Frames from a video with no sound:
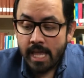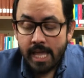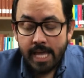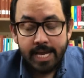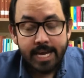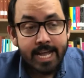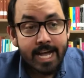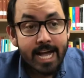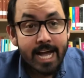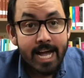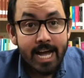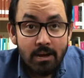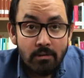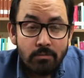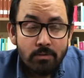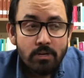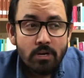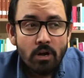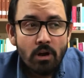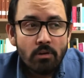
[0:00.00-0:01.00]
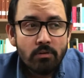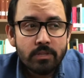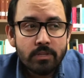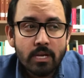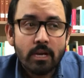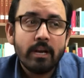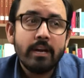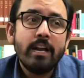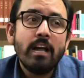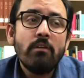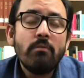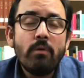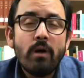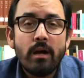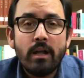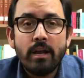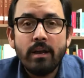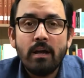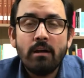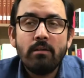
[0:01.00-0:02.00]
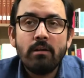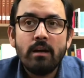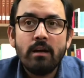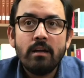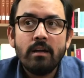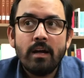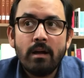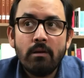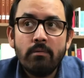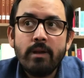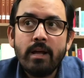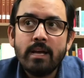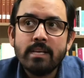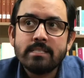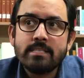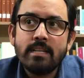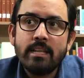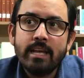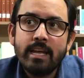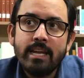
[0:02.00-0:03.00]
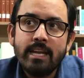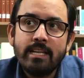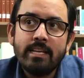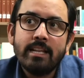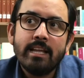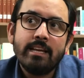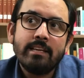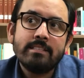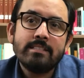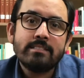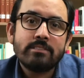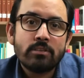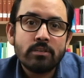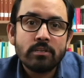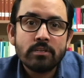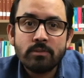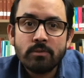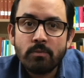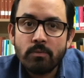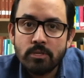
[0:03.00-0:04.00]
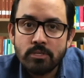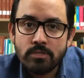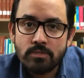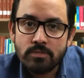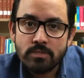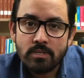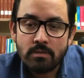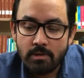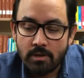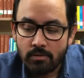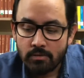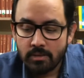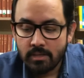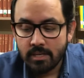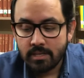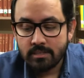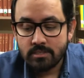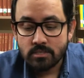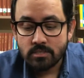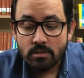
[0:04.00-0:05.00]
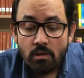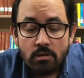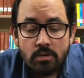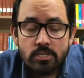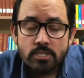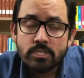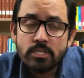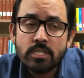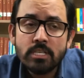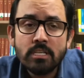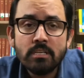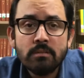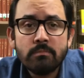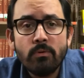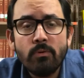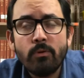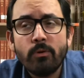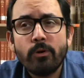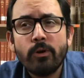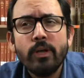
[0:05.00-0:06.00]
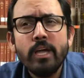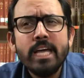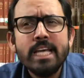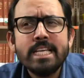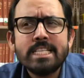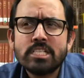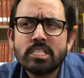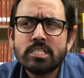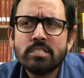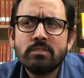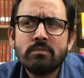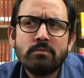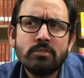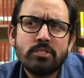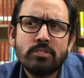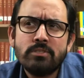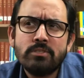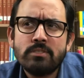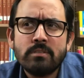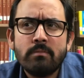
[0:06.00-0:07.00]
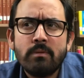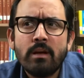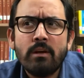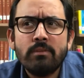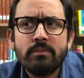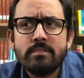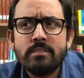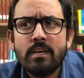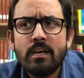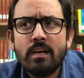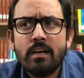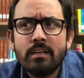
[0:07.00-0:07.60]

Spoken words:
And I would go there and I would ask the lady like certain questions about like the scholarship or certain questions about